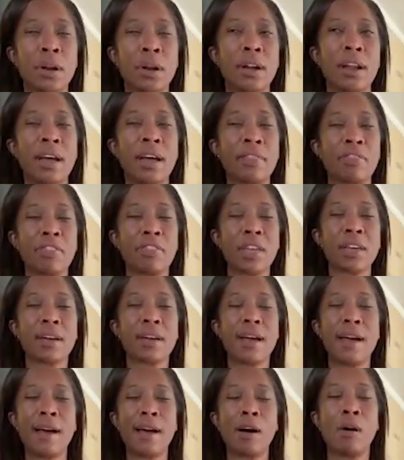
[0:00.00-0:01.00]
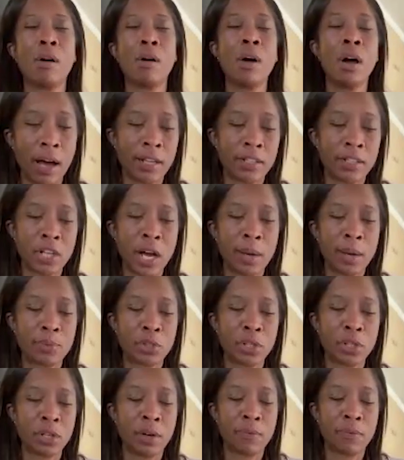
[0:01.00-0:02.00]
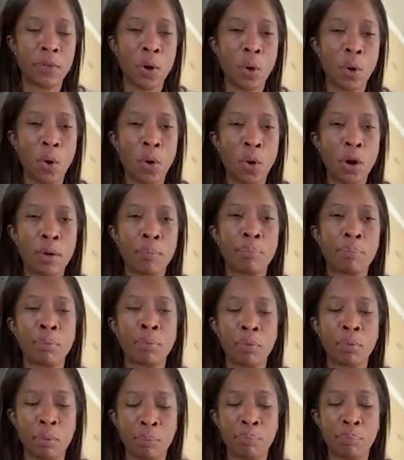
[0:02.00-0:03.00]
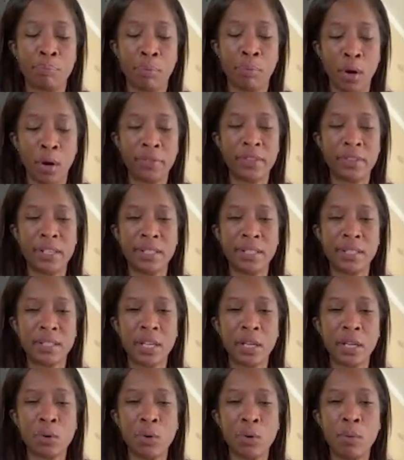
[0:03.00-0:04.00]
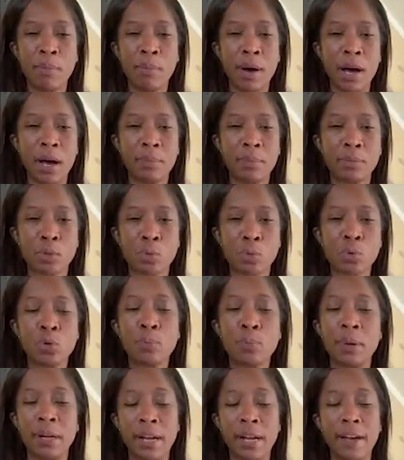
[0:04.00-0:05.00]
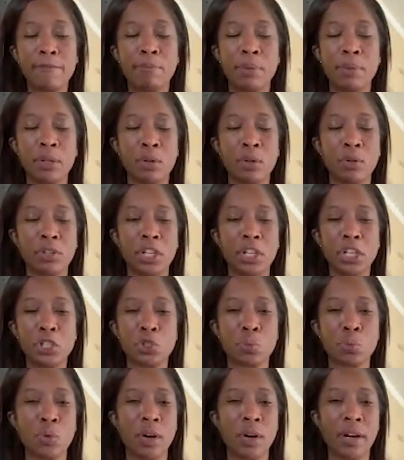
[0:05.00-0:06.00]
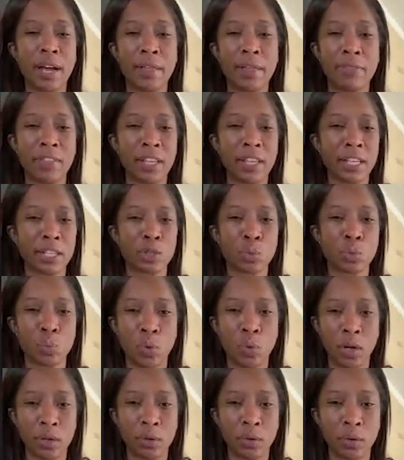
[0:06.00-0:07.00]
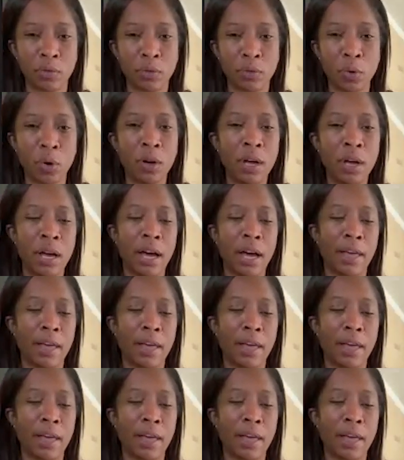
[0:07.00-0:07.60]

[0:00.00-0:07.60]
And I think how Adoption of the Heart brought this single moms group, and I've been on each one, I think it's wonderful.